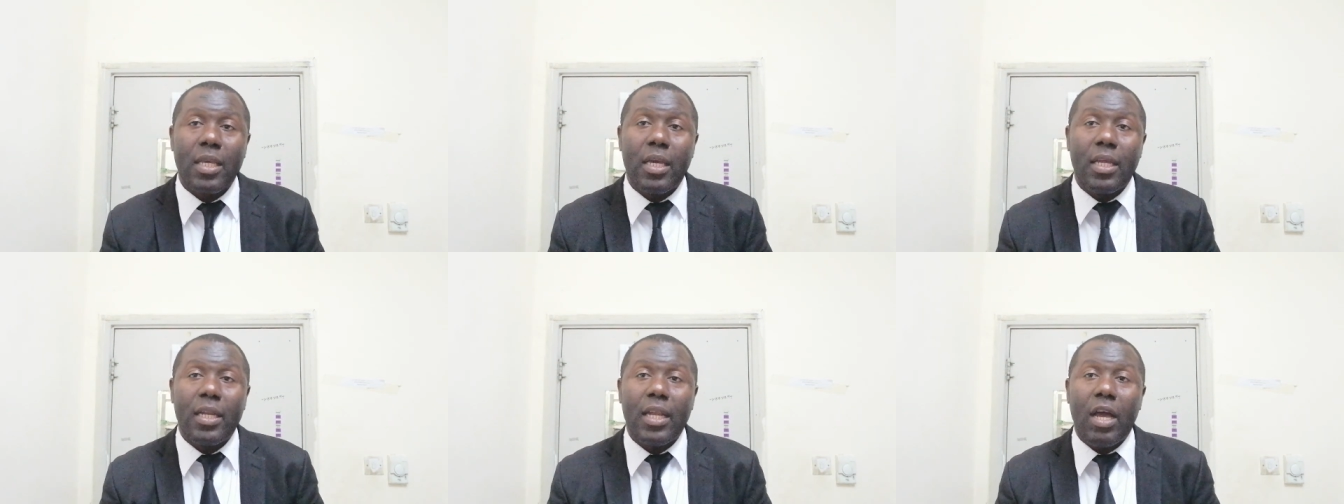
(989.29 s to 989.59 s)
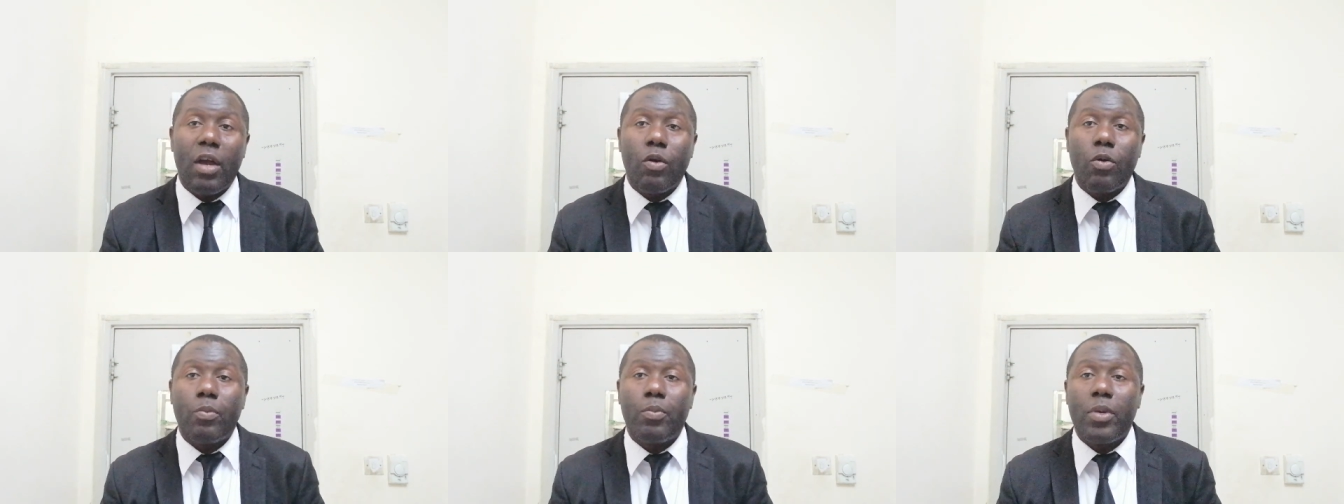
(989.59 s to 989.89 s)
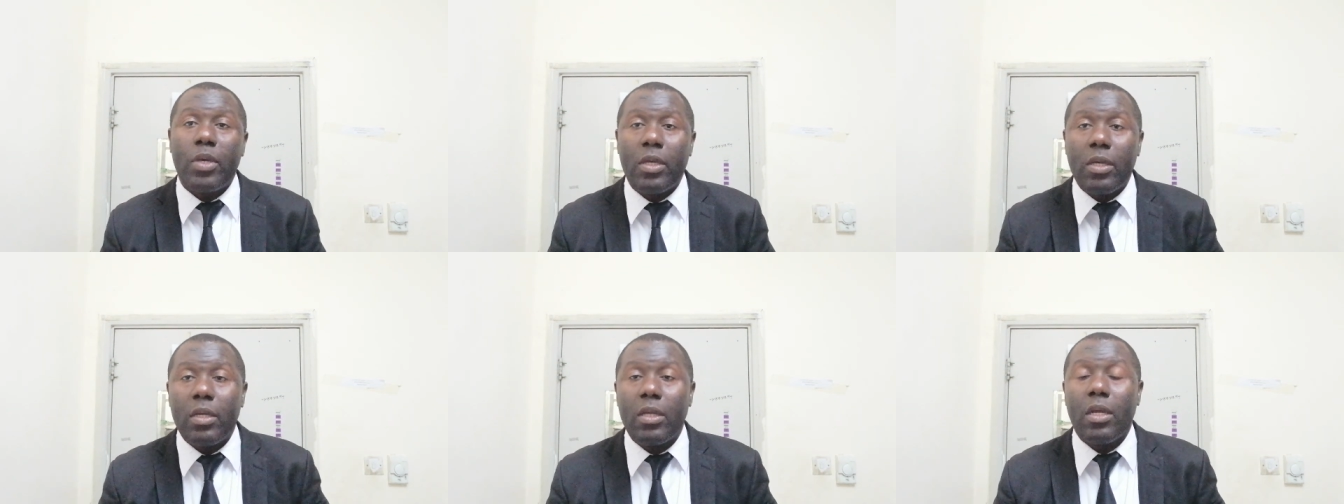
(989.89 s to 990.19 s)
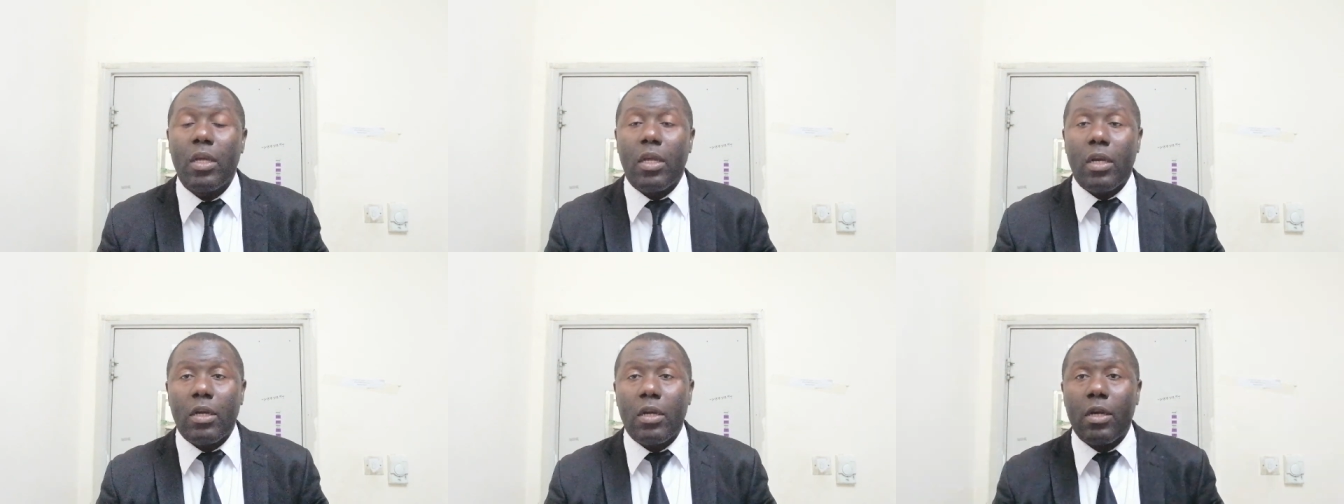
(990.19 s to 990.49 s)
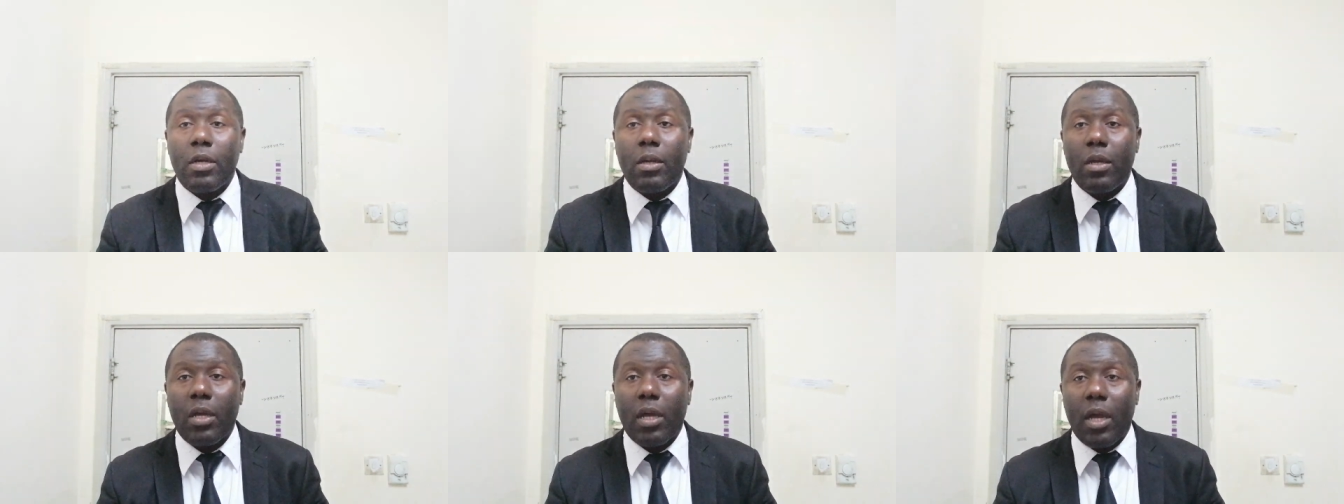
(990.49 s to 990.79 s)
and I'll be
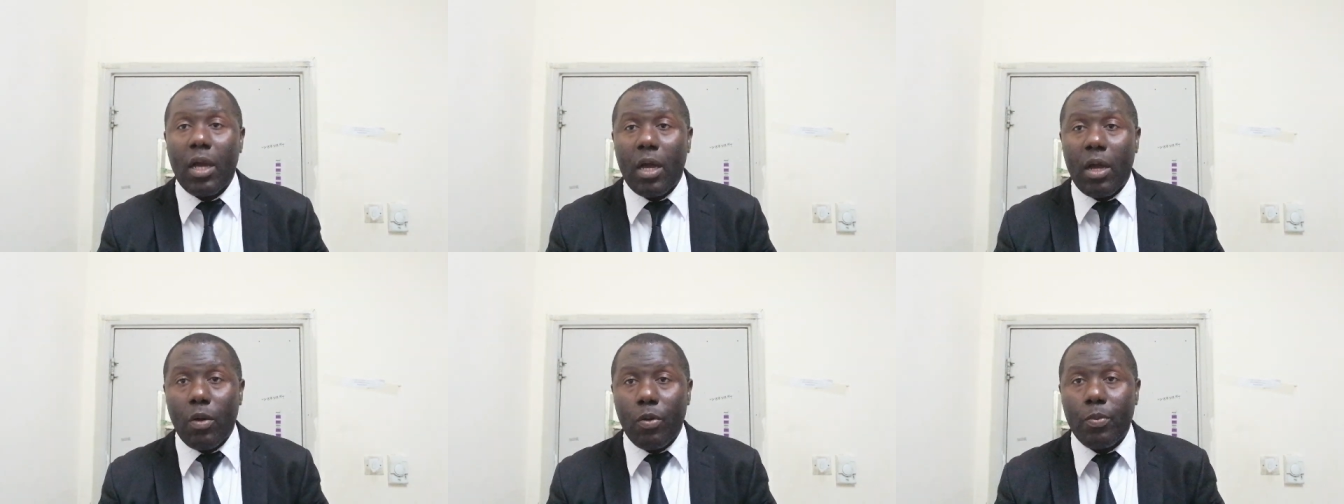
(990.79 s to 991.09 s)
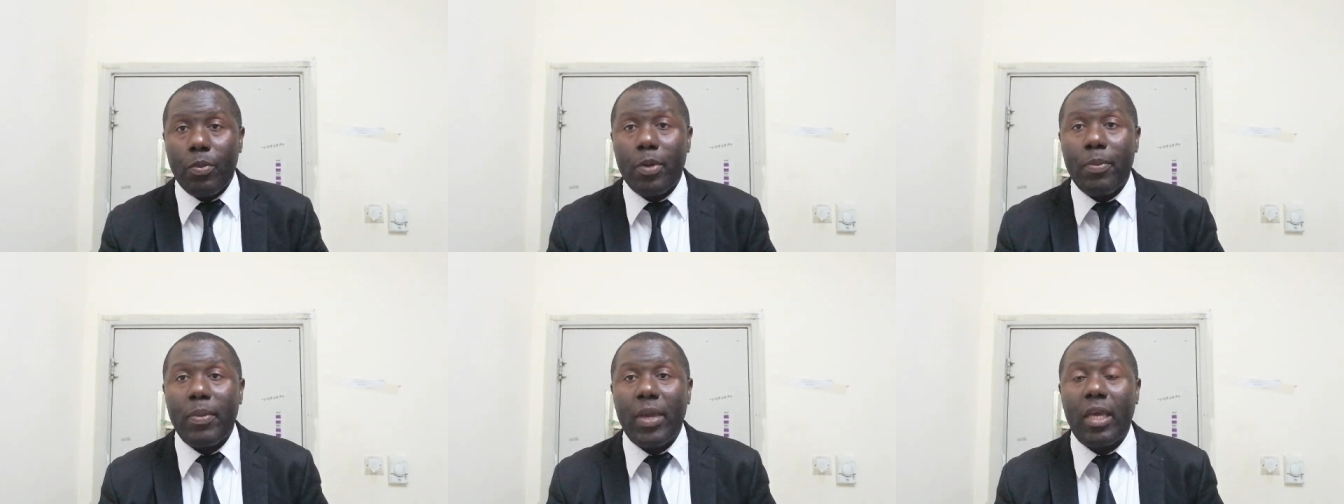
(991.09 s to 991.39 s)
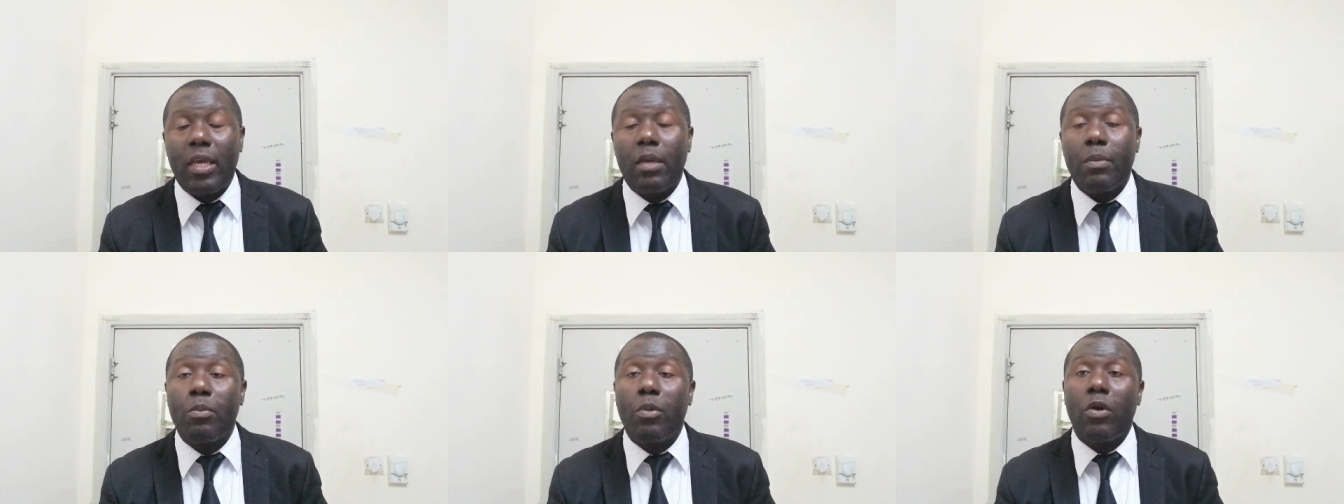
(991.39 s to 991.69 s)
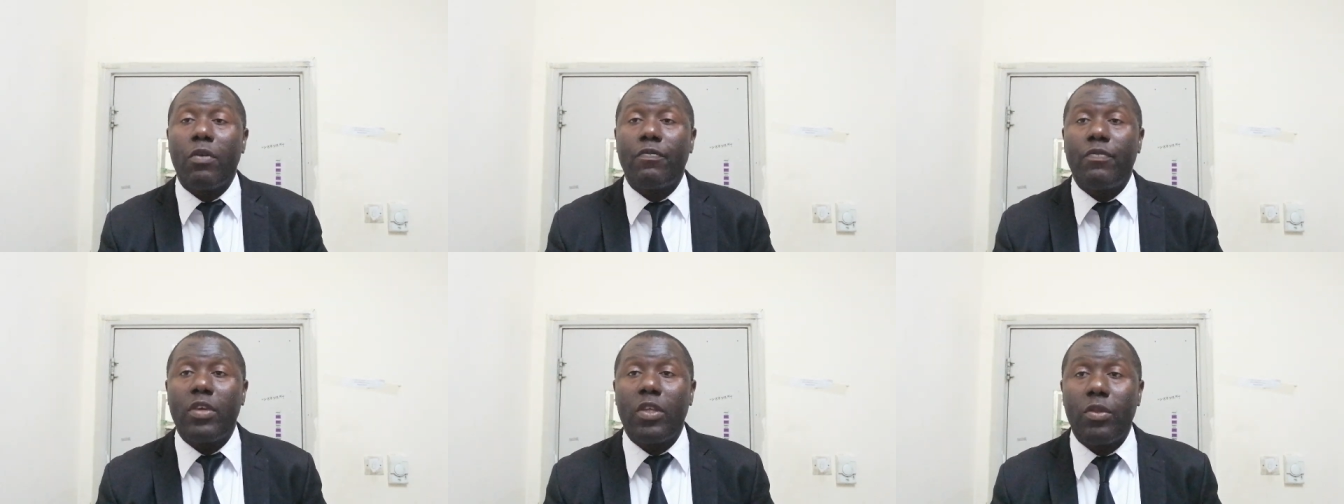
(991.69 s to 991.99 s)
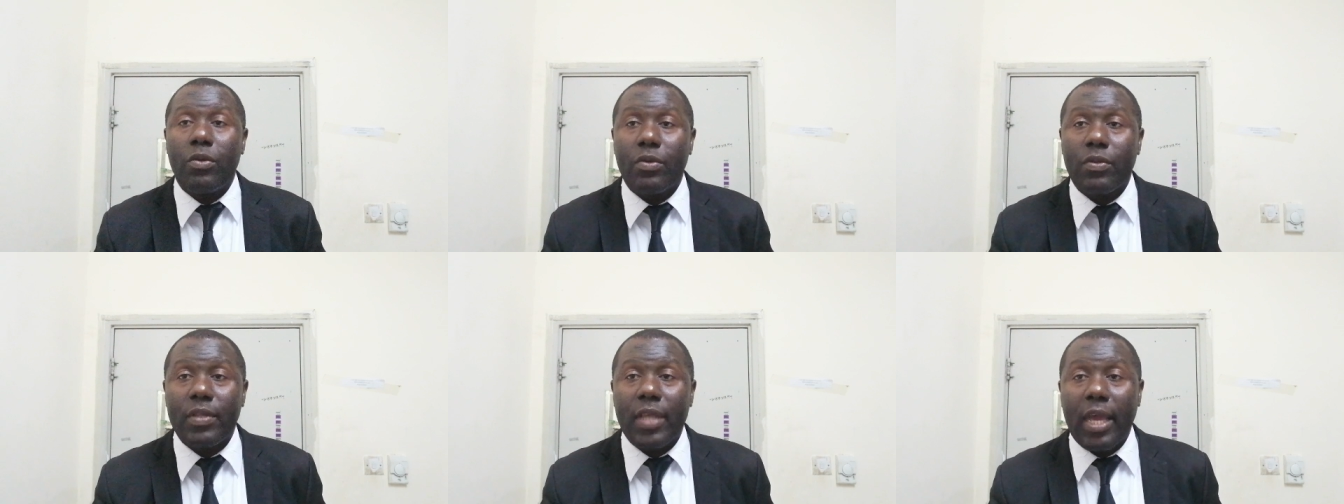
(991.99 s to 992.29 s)
making more
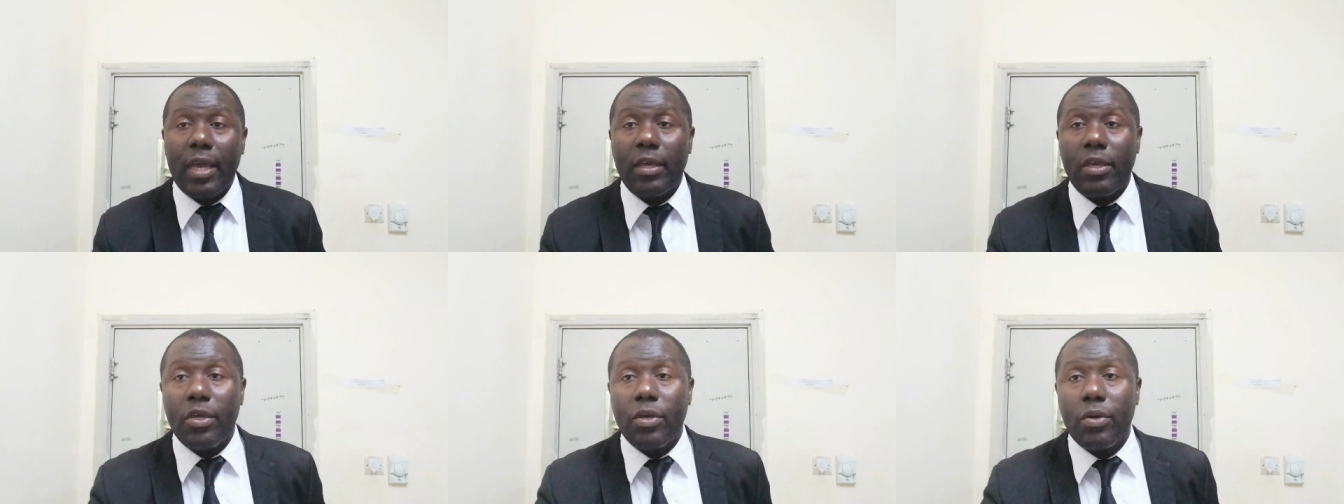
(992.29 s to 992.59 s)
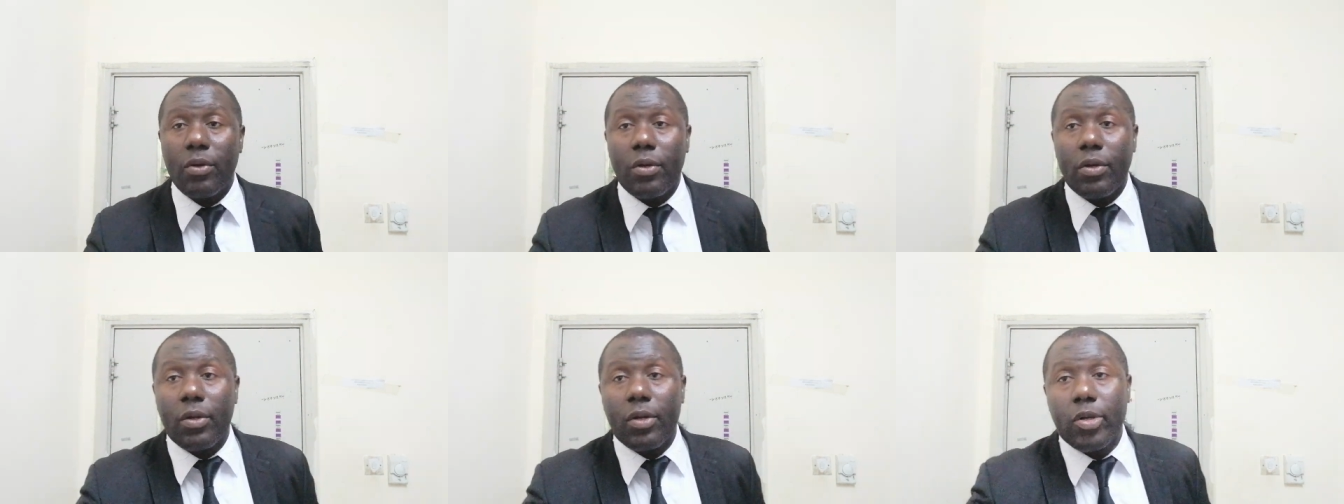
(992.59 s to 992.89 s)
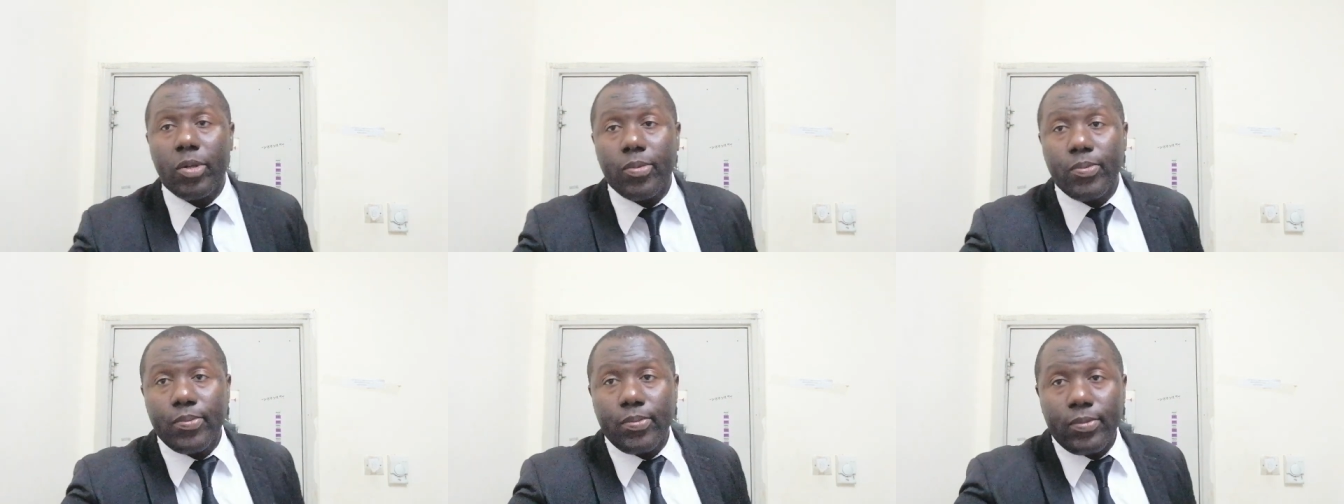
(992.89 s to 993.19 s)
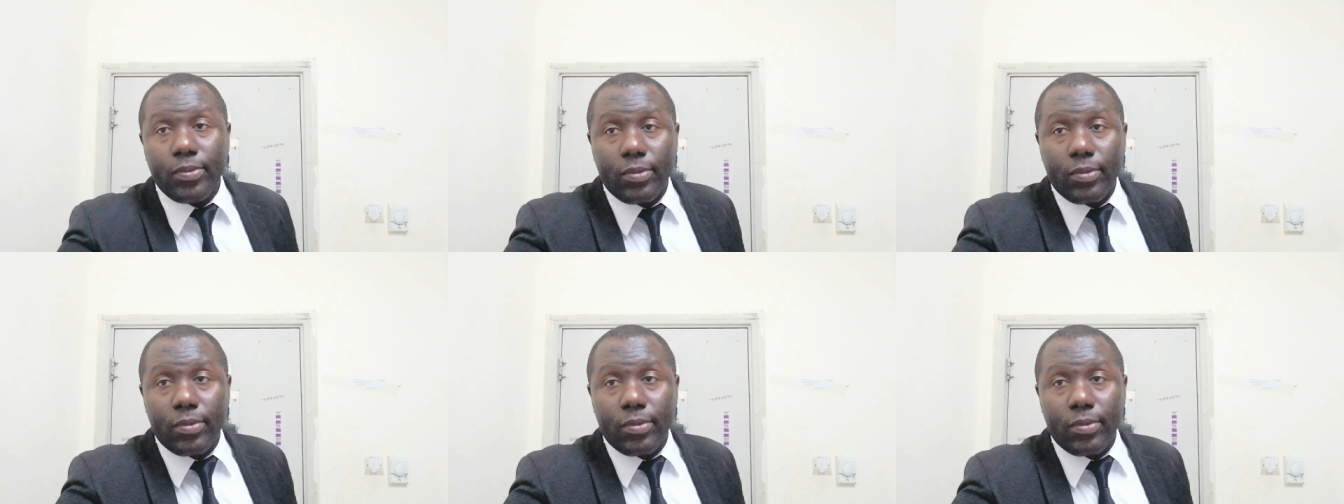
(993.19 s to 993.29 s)
videos. Thank you all.